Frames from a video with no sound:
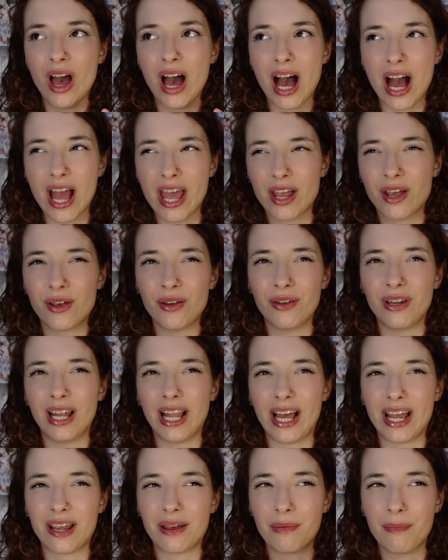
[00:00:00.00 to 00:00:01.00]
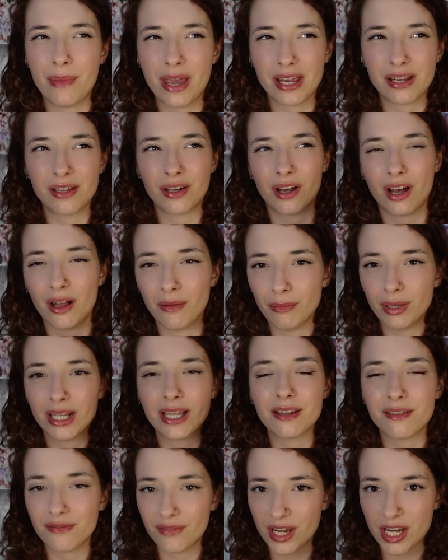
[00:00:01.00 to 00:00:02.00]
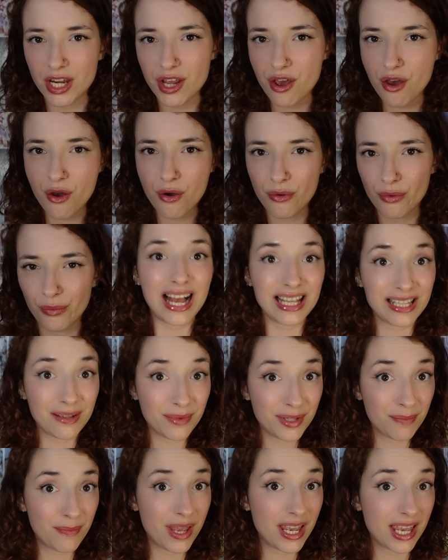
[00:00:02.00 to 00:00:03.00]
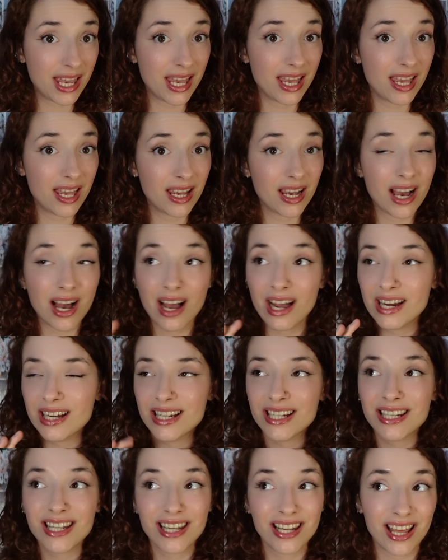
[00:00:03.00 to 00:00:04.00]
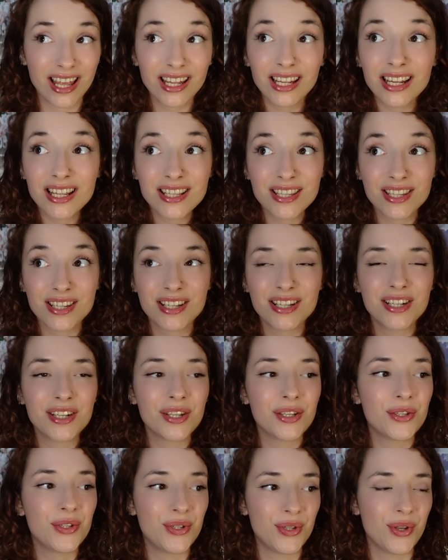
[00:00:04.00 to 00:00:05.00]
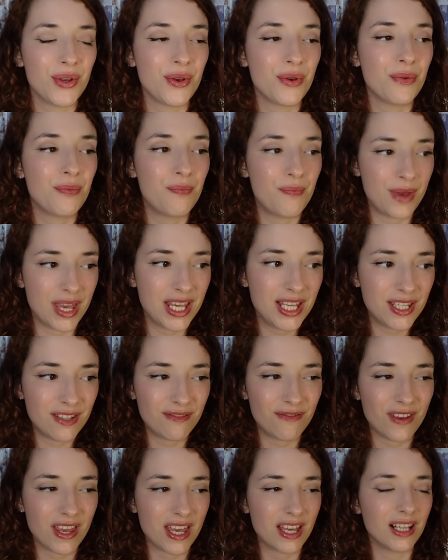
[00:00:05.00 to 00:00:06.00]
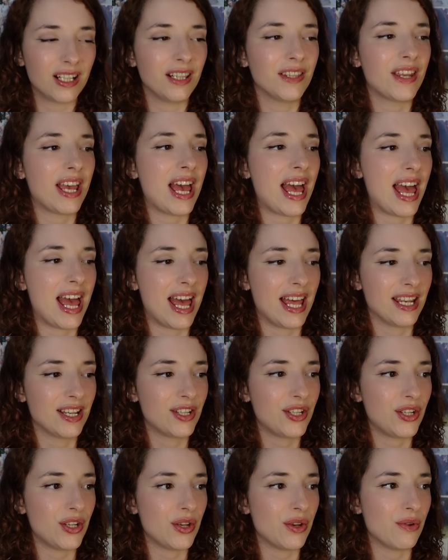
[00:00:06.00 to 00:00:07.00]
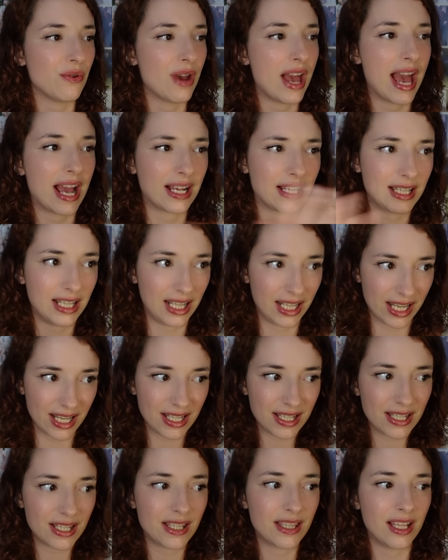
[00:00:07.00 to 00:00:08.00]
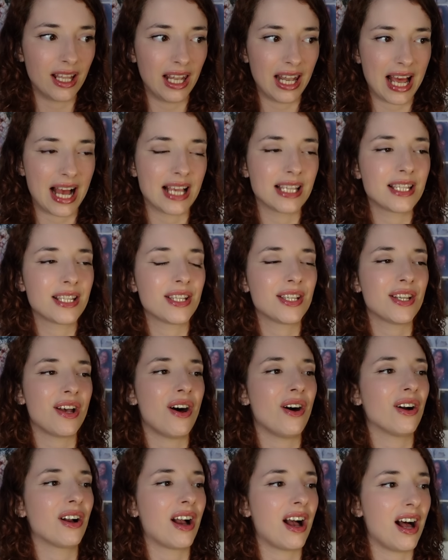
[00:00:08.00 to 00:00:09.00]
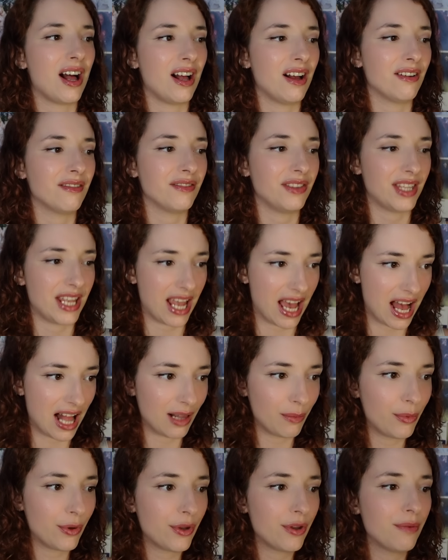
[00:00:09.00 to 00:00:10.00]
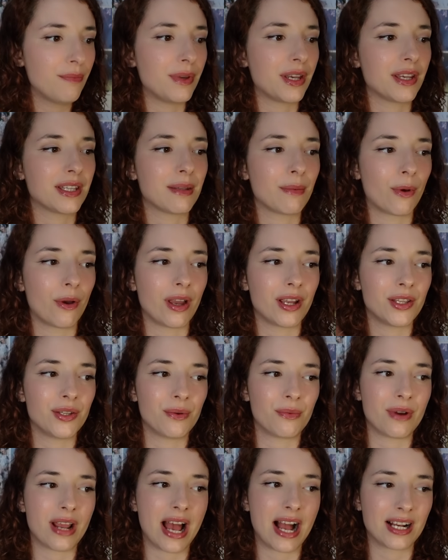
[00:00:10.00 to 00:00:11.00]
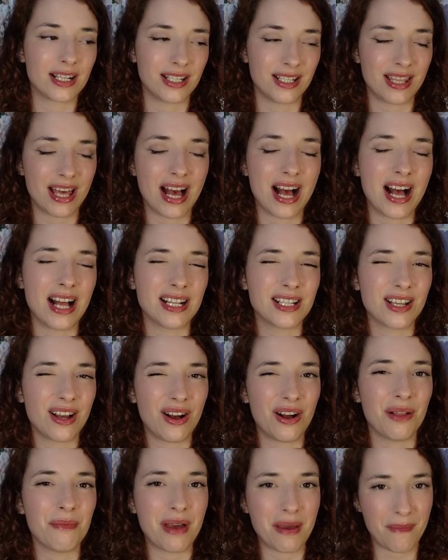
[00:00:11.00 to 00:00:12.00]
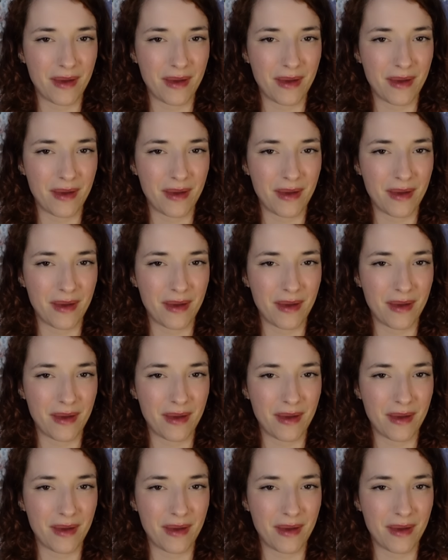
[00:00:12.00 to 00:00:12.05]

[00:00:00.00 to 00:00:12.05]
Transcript: I could make the complete video. As I'm speaking, I did not listen to Peacefield and to Excelis, the last song on the album, because I'm going to react to that on my